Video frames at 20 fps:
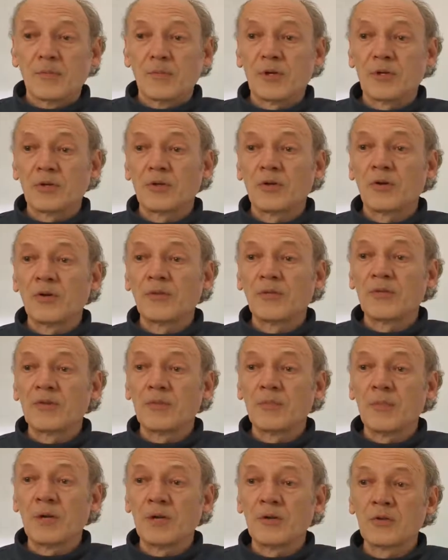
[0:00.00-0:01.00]
but it also
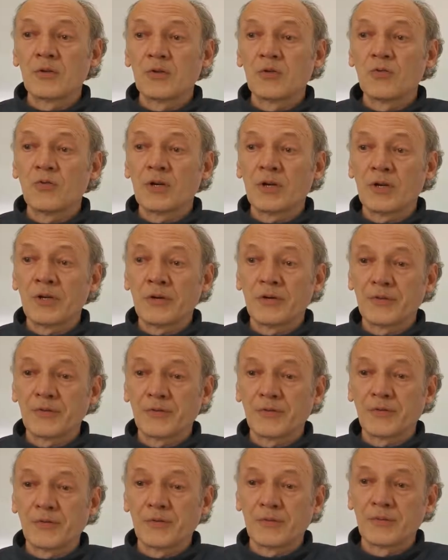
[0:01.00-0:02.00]
demanded new
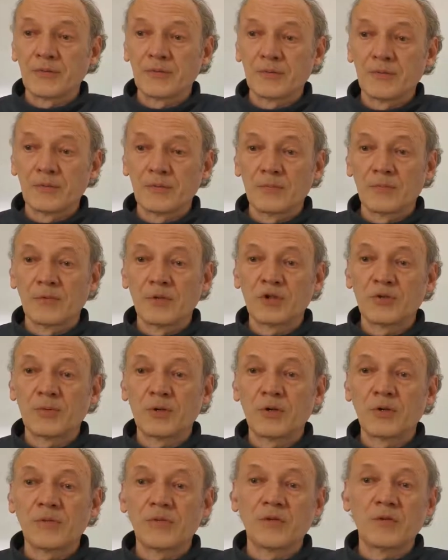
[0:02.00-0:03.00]
cars, which
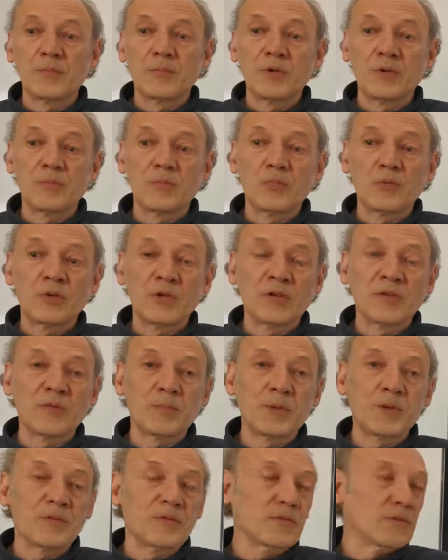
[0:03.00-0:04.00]
were also a bit more
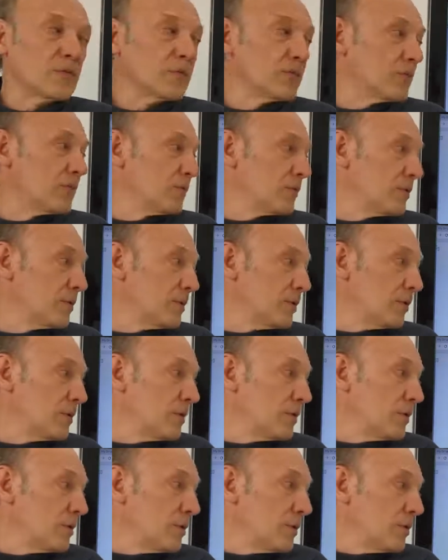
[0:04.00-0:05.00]
expensive,
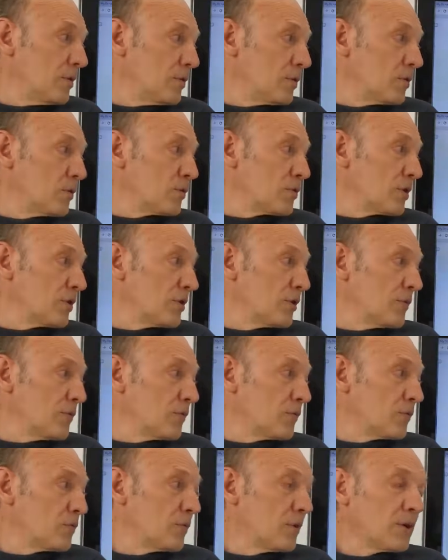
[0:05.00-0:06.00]
usually a
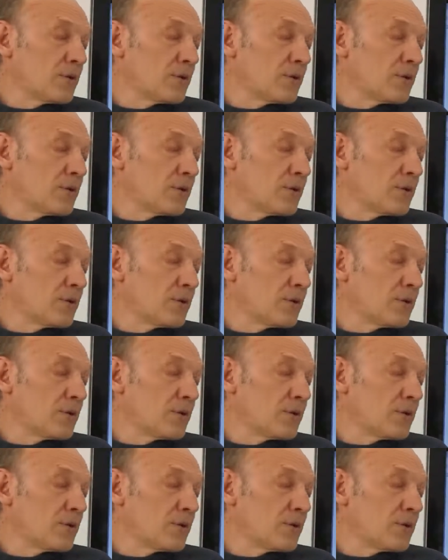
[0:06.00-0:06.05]
few